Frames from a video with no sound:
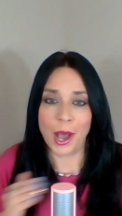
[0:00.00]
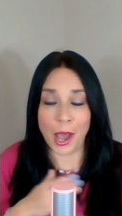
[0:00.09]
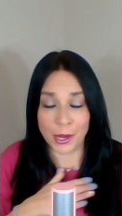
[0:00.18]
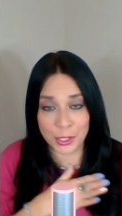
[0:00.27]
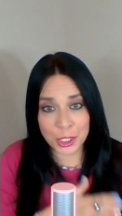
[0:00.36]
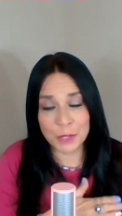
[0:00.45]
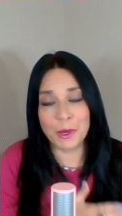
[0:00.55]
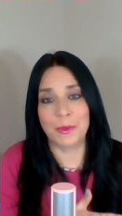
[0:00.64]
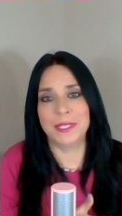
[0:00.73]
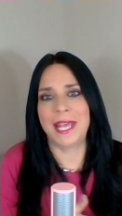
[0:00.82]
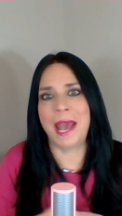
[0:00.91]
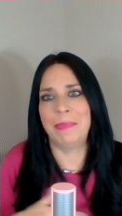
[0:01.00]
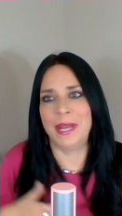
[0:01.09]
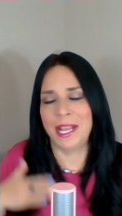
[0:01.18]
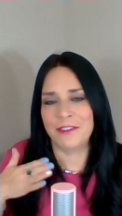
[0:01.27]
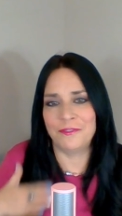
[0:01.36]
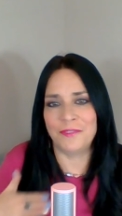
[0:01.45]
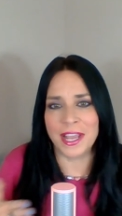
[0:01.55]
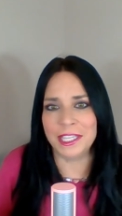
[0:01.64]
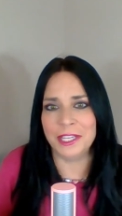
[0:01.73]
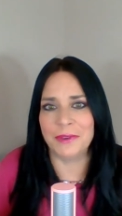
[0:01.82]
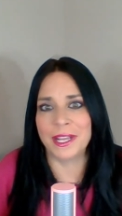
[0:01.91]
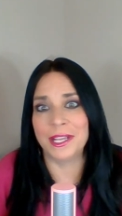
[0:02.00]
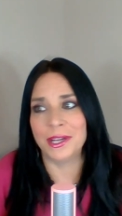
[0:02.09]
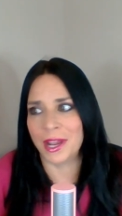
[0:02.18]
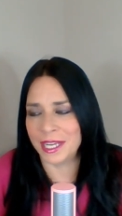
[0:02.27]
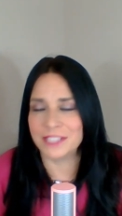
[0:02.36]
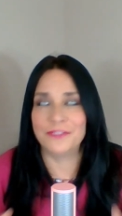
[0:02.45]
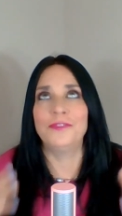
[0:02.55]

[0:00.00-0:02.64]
I knew what was happening. I finally recognized